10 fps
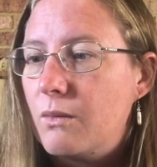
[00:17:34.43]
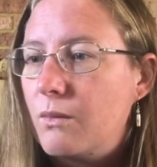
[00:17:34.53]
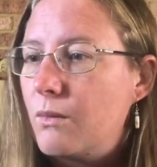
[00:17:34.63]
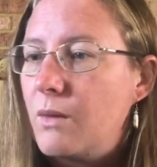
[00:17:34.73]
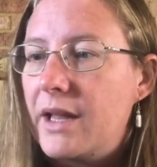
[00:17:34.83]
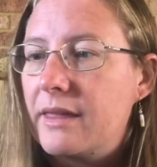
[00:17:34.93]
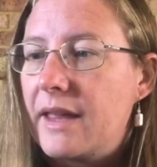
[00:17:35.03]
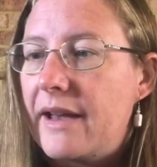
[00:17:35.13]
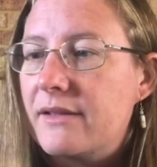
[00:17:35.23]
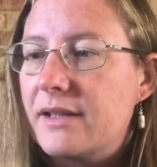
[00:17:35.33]

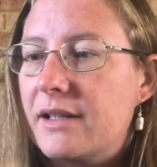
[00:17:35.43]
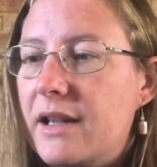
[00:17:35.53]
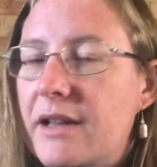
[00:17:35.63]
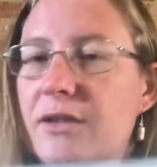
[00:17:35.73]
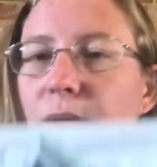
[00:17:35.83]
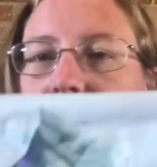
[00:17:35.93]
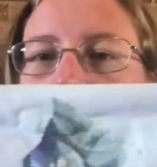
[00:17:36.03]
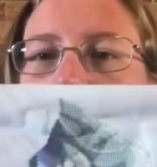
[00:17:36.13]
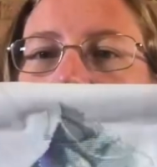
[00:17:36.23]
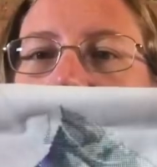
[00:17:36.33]

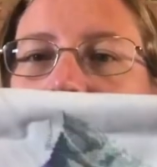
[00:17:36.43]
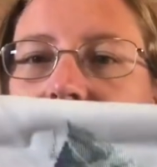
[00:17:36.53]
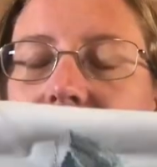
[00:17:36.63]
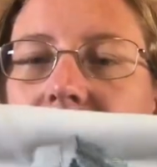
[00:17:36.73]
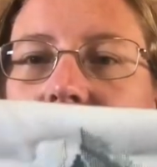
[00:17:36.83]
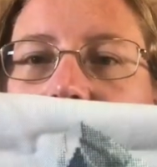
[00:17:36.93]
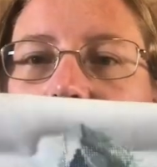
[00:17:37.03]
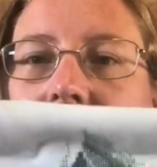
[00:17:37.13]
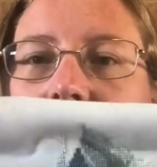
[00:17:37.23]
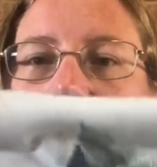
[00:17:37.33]
1027 stitches,
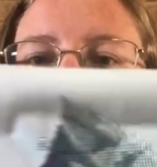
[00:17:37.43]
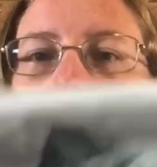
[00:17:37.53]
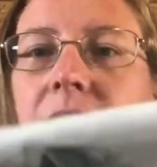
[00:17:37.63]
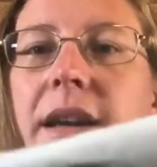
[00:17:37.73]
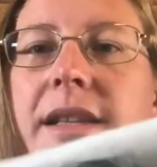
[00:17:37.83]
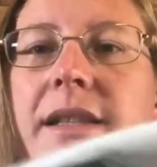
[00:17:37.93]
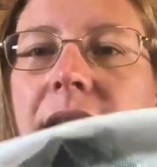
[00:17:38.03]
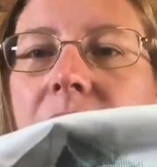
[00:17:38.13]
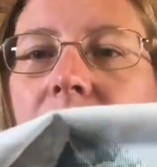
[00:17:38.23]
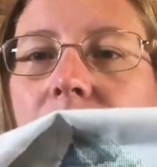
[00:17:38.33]
and I
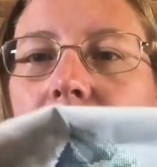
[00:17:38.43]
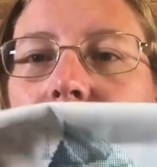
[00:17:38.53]
did